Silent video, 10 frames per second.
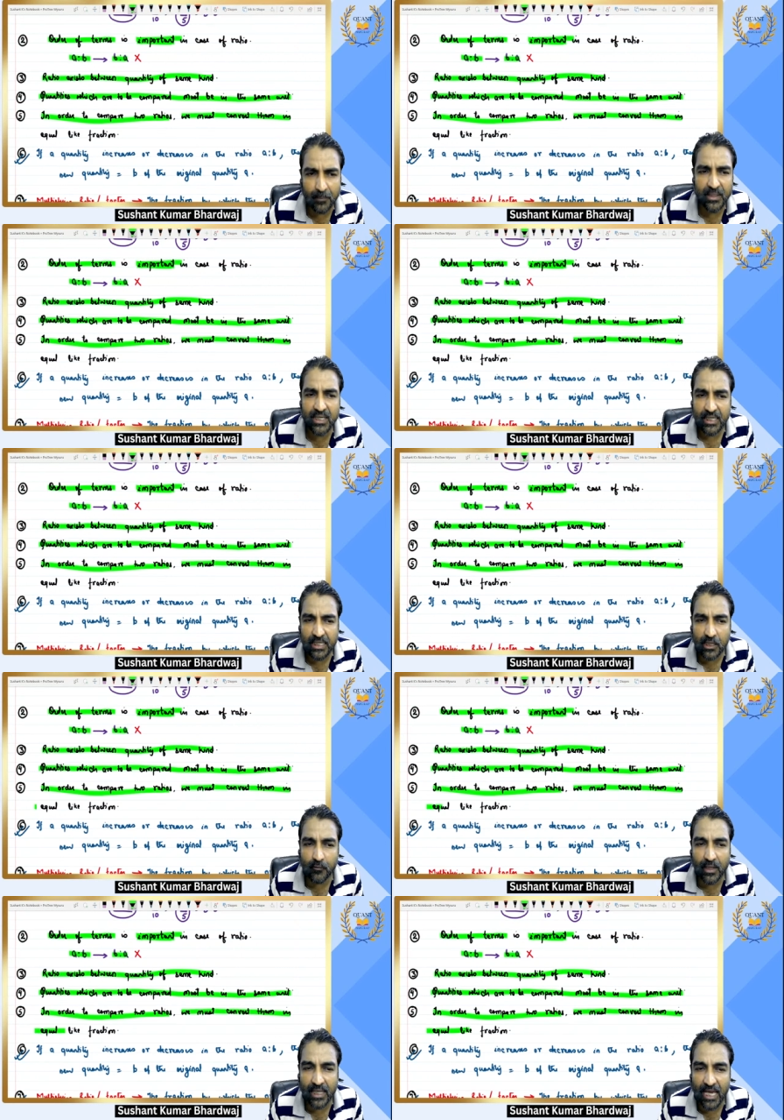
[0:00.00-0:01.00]
in
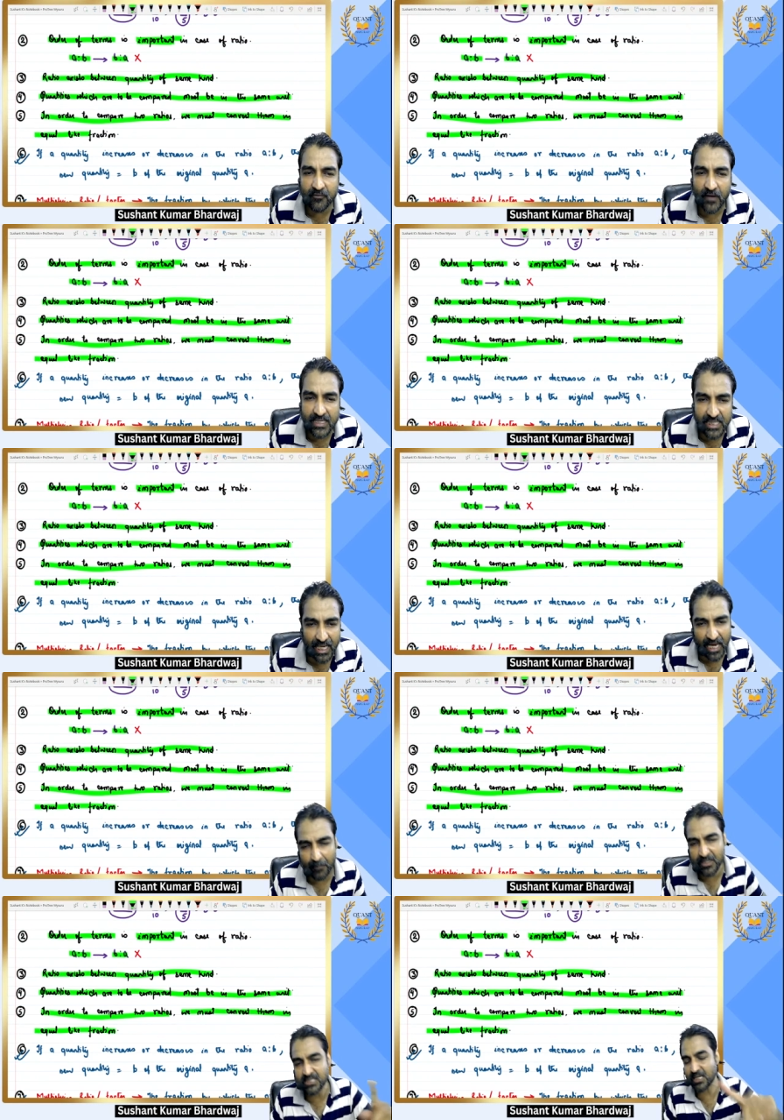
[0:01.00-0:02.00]
equal like fraction. I have
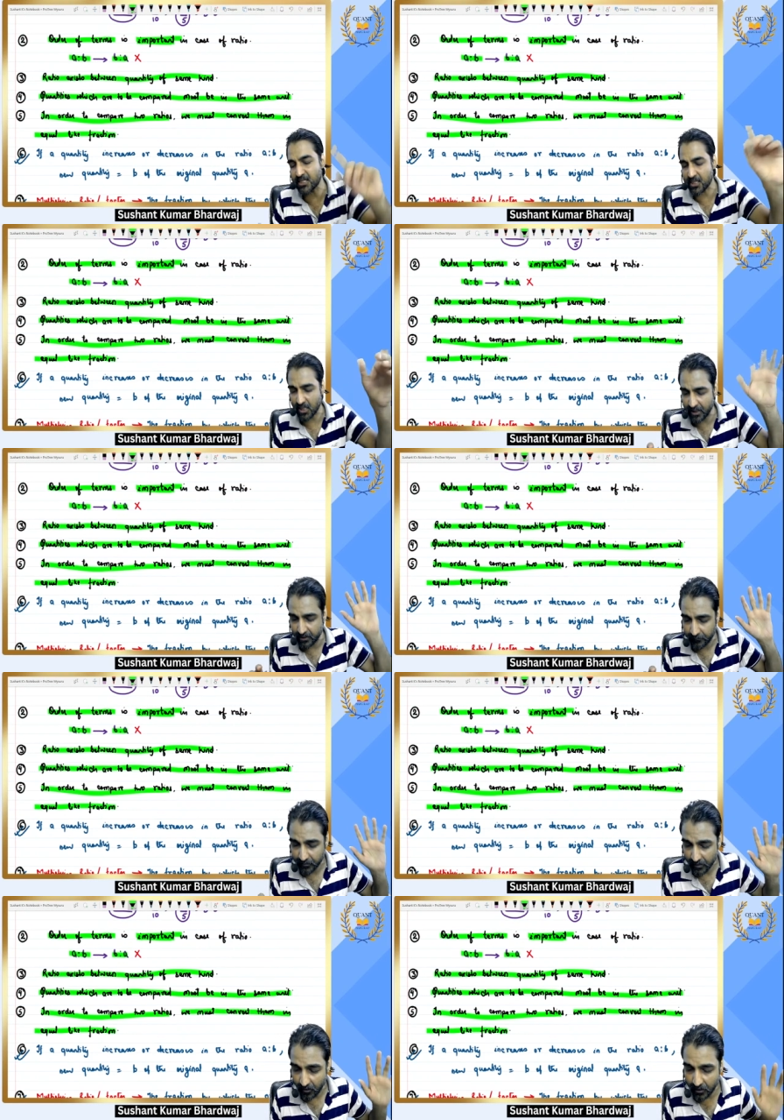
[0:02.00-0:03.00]
discussed yesterday.
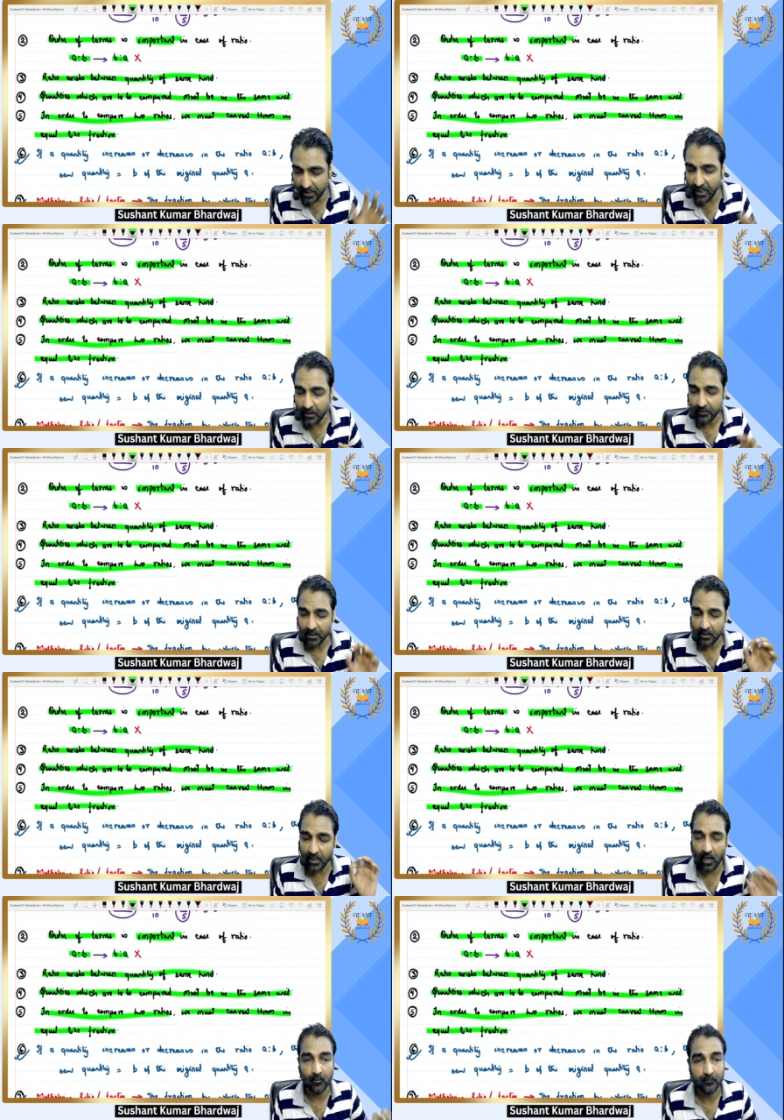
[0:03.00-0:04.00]
Okay,
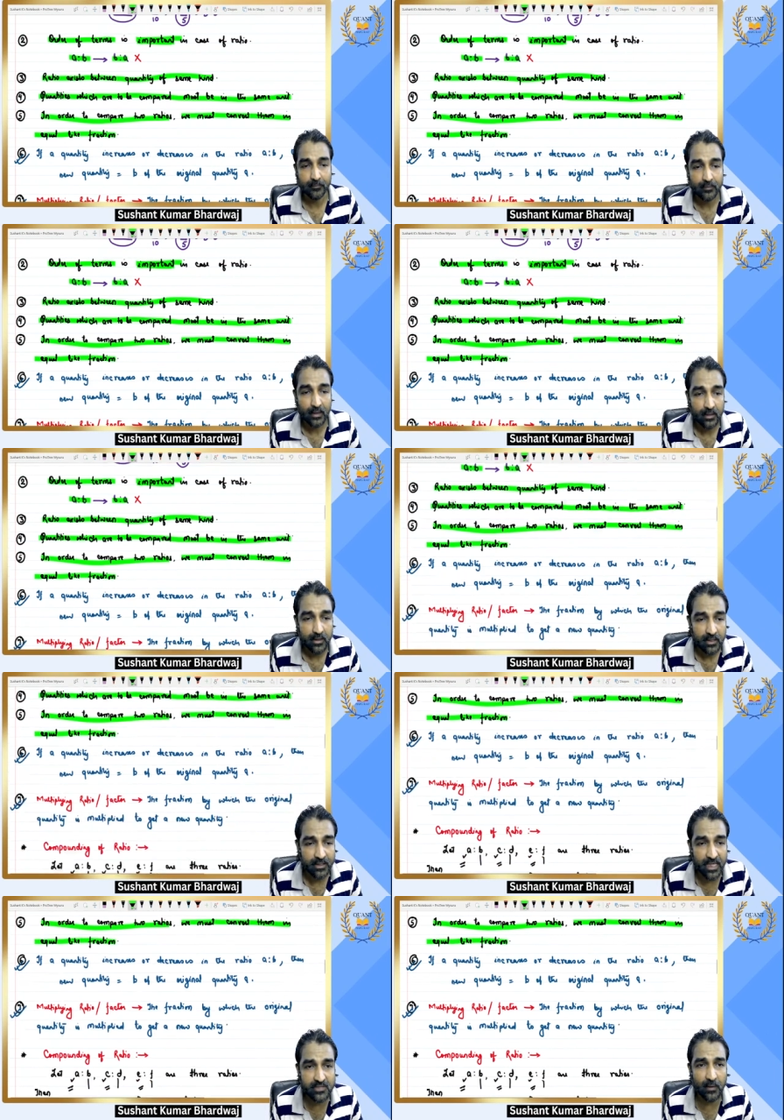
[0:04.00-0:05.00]
now
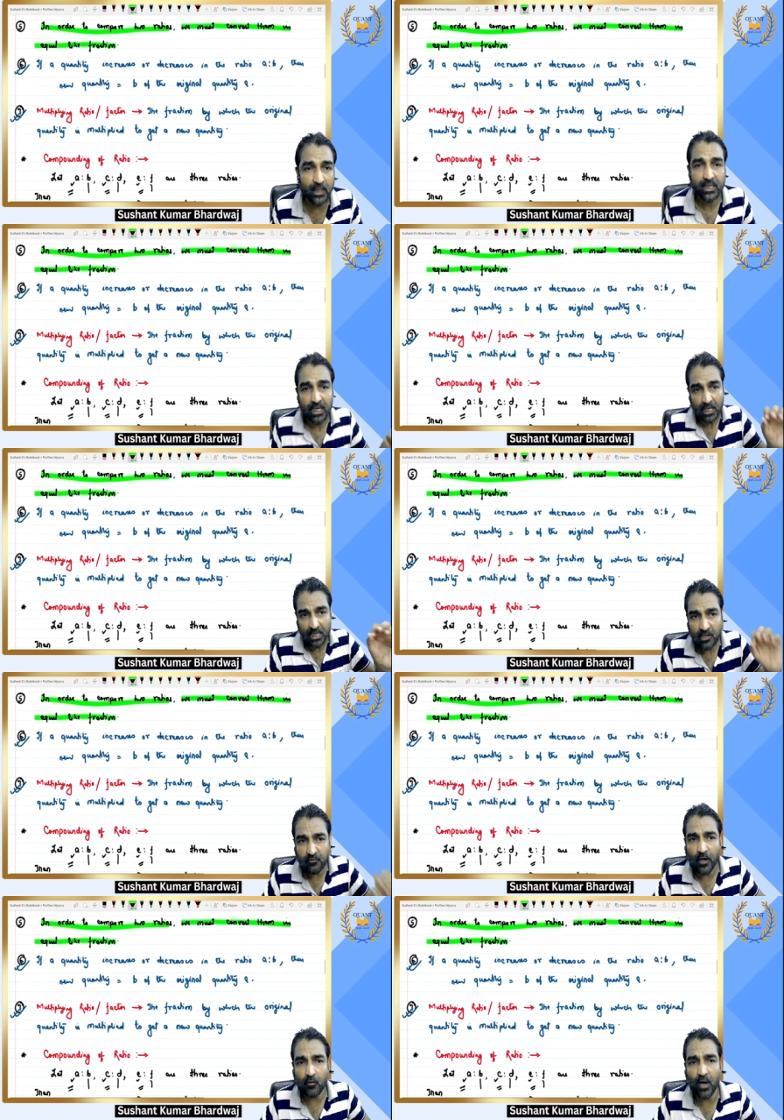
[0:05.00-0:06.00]
next one, if
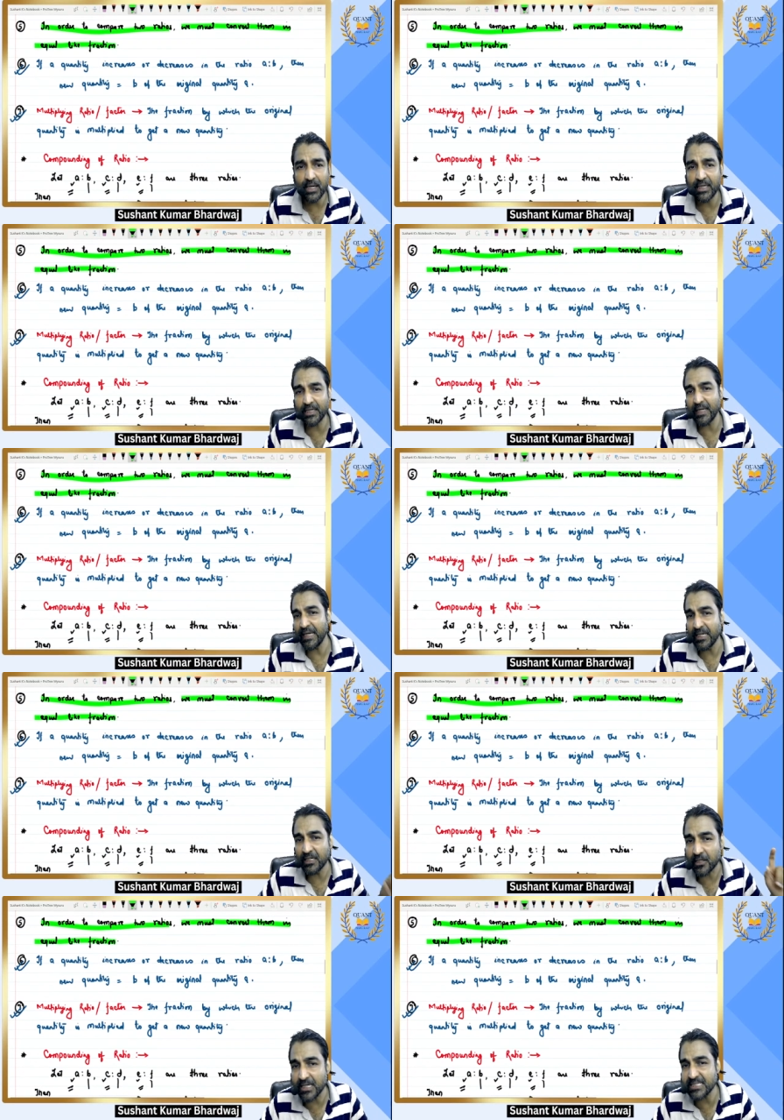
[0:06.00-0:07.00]
a quantity
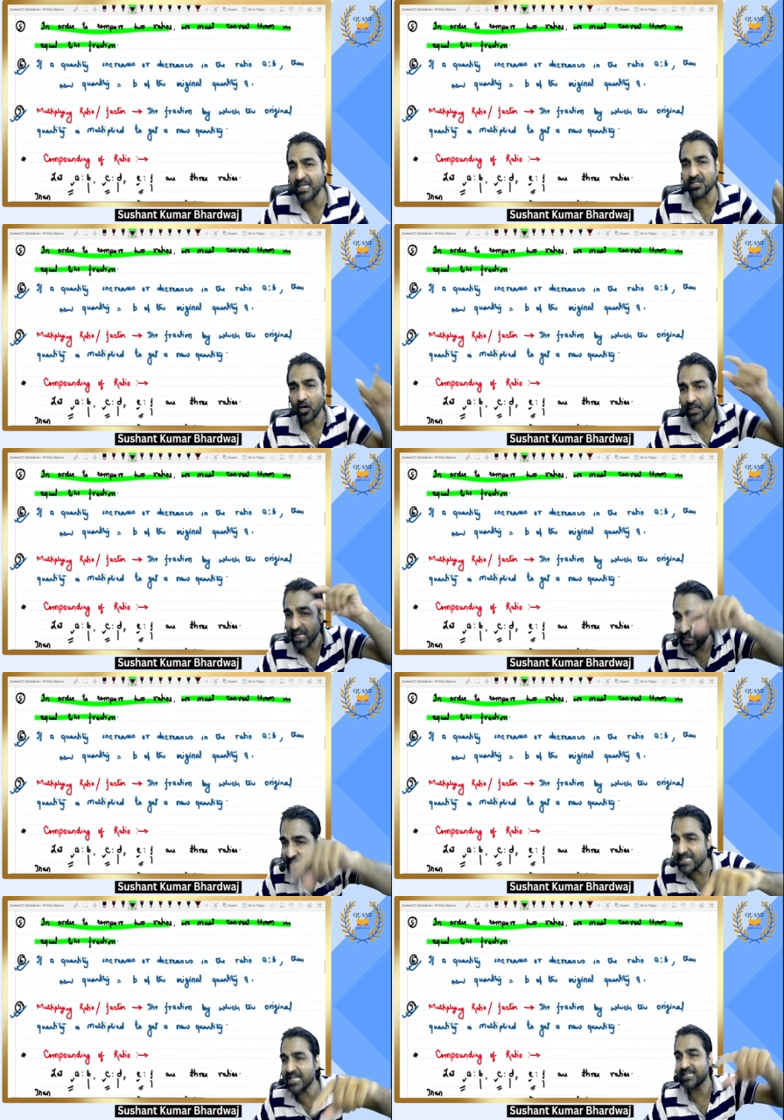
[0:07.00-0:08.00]
increases or
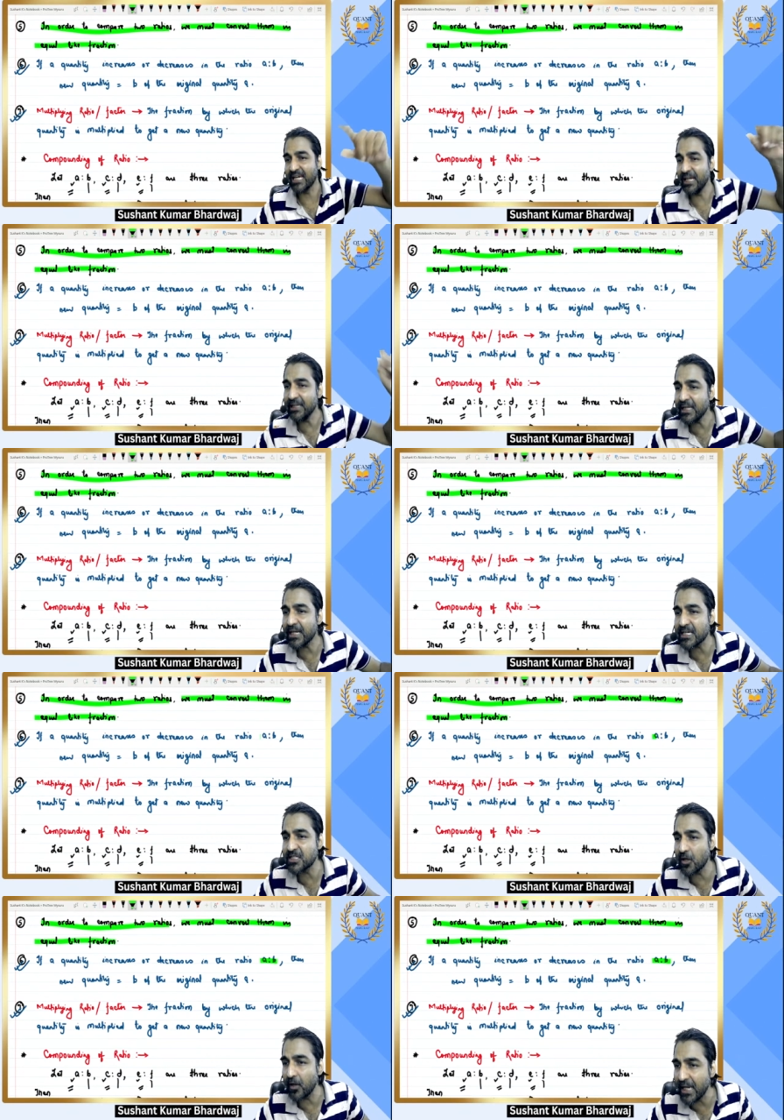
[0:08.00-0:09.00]
decreases in the
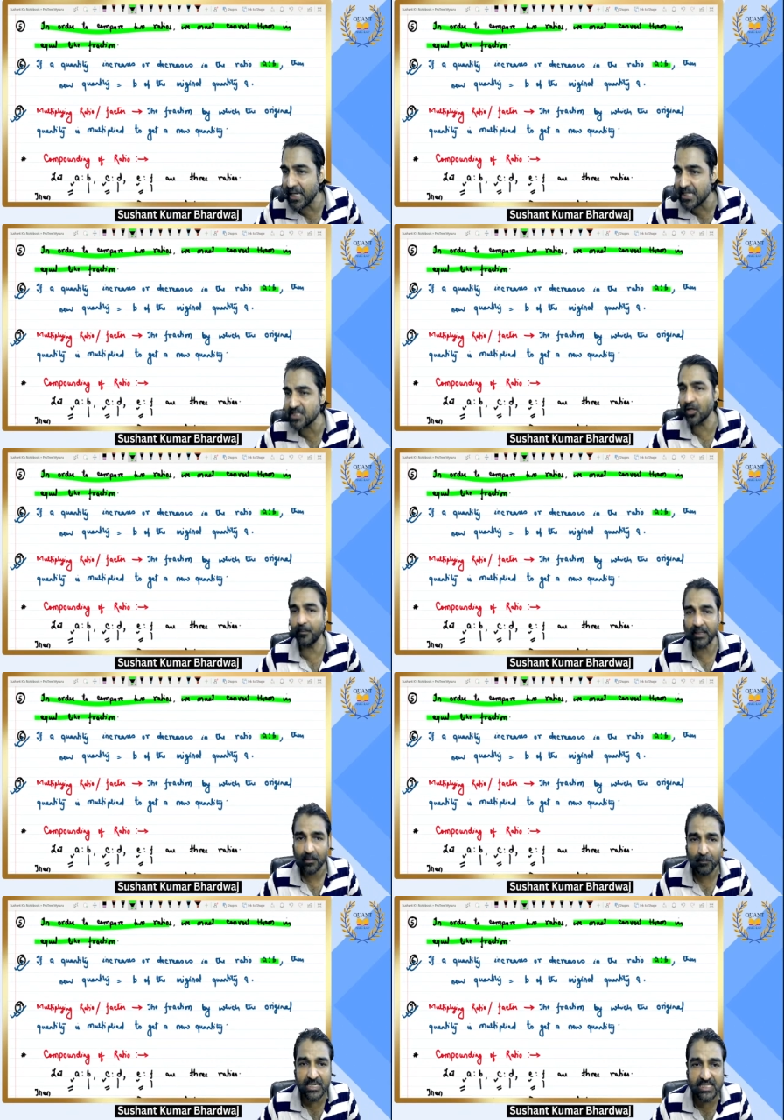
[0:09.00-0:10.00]
ratio A ratio B,
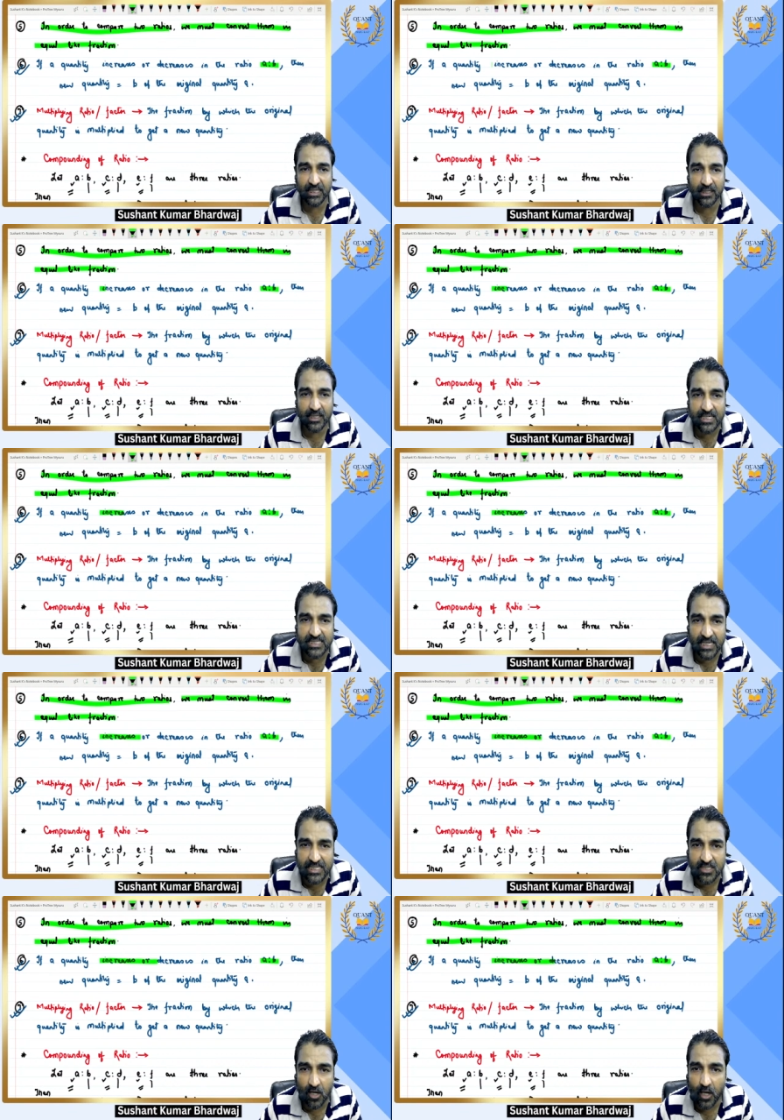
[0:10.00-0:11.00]
means
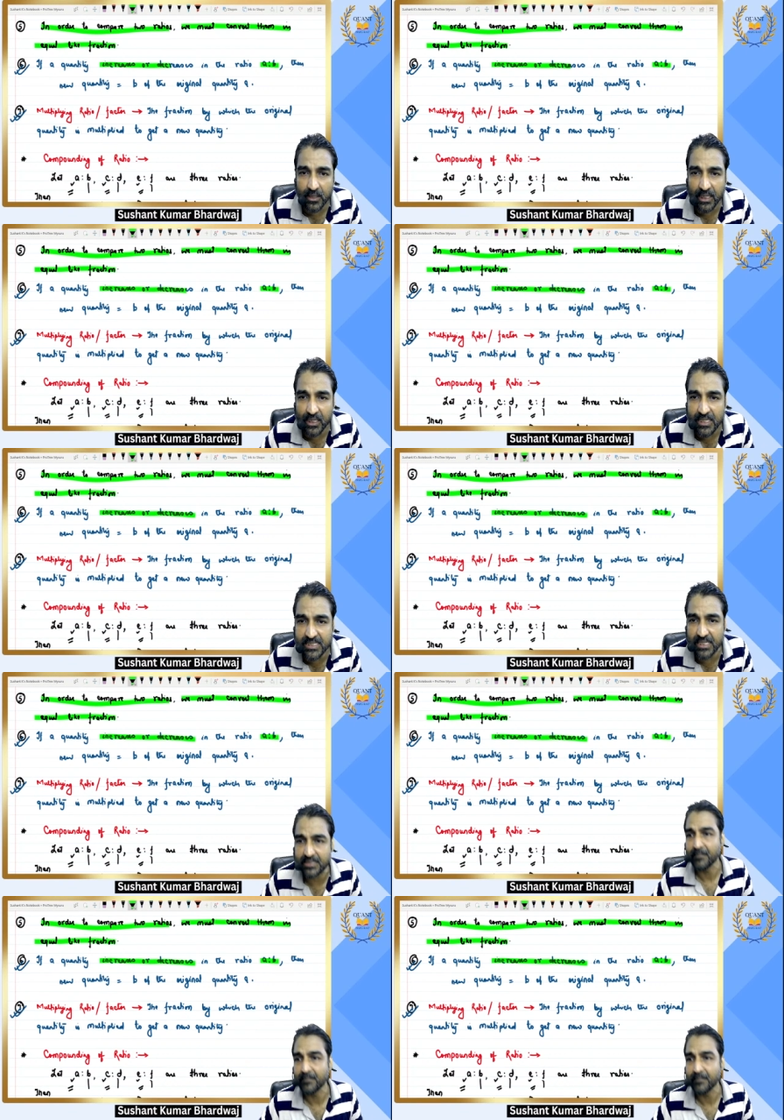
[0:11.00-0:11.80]
increases or decreases,